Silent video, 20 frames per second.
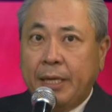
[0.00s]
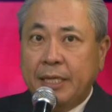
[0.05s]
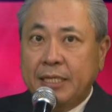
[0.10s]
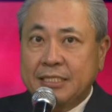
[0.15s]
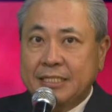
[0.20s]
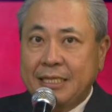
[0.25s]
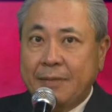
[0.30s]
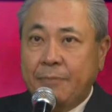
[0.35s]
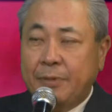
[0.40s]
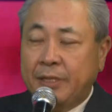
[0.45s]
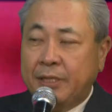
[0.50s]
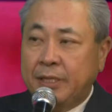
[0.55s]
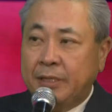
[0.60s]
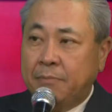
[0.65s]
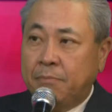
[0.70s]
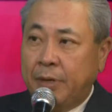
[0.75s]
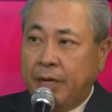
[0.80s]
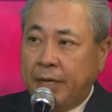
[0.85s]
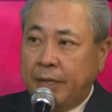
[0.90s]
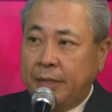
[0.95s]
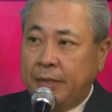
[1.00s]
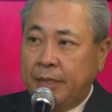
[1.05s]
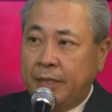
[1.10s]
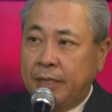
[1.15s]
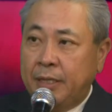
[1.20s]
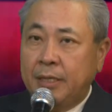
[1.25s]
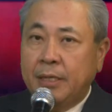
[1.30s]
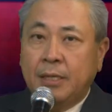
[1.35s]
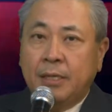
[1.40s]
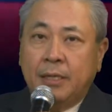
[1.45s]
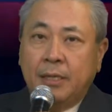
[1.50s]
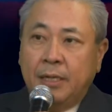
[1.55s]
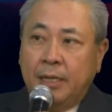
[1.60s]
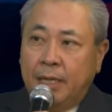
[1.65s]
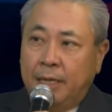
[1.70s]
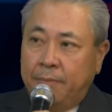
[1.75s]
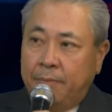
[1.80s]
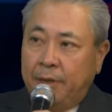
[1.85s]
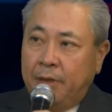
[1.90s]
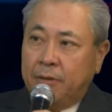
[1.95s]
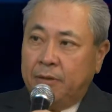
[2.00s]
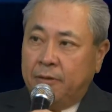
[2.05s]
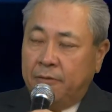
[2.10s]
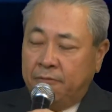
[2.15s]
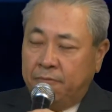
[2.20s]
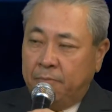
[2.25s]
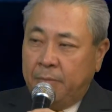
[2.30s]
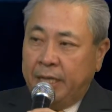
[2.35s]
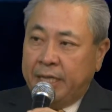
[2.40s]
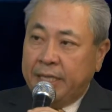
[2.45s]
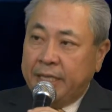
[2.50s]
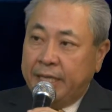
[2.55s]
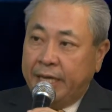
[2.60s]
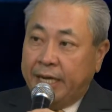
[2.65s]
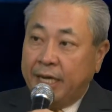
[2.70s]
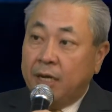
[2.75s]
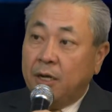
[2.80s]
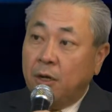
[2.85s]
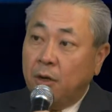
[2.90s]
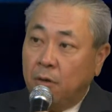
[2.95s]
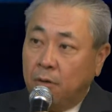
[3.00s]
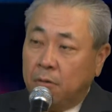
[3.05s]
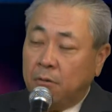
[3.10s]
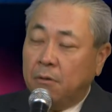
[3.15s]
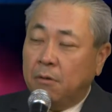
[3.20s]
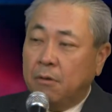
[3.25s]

is limited by the amount of money they can loan.